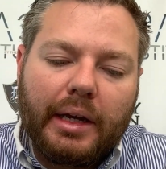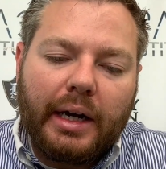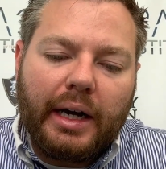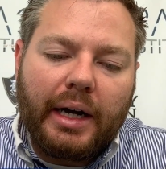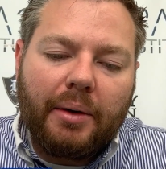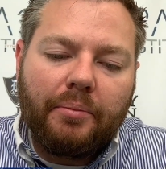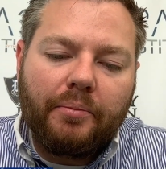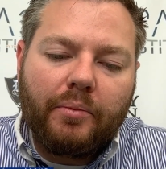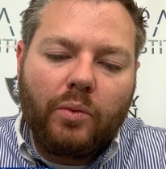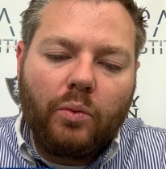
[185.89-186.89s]

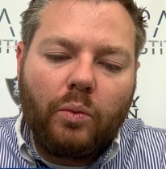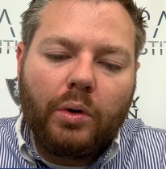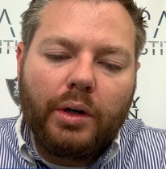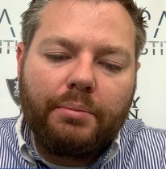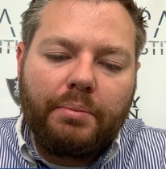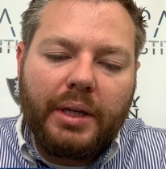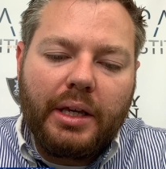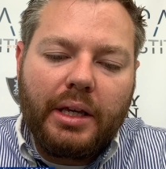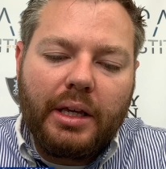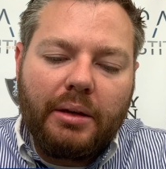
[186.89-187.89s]
um, would
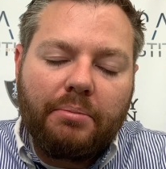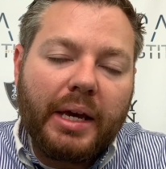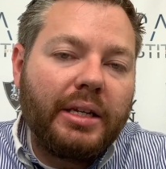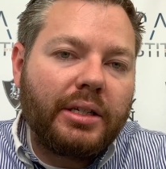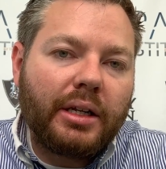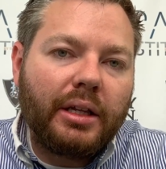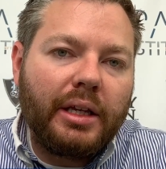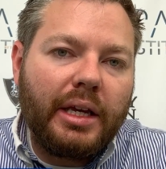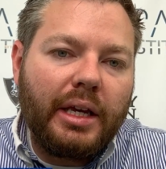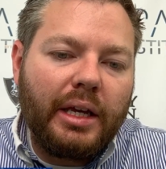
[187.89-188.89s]
be
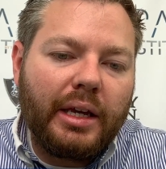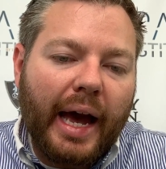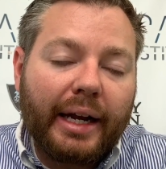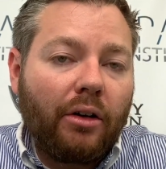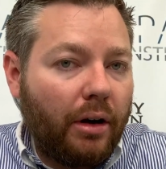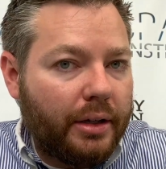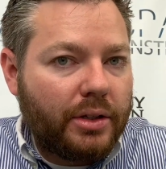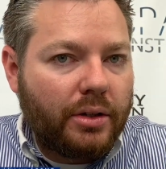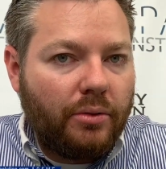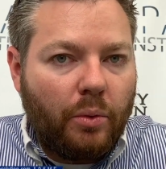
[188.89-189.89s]
basically at
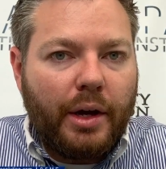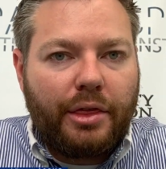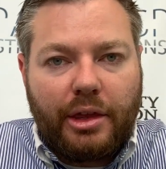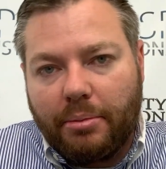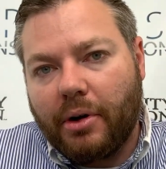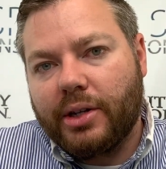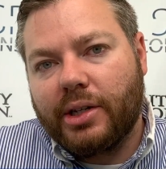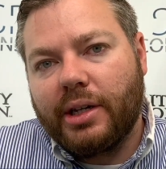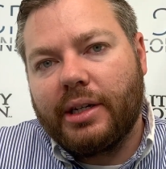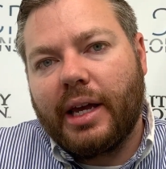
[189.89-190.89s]
odds with the
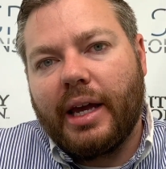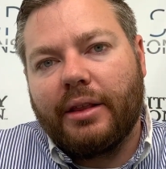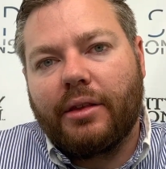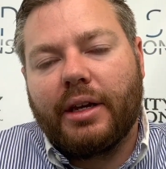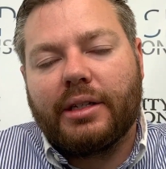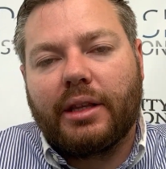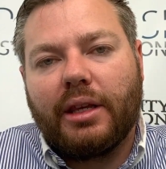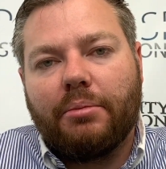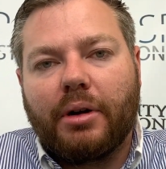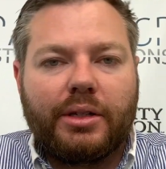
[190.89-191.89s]
president and things that
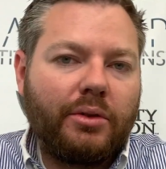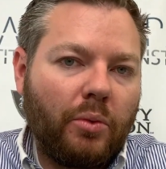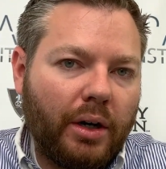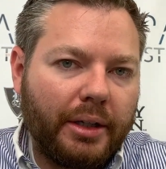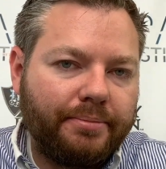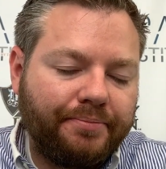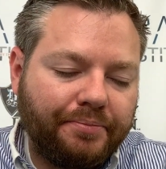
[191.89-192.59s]
the president wanted.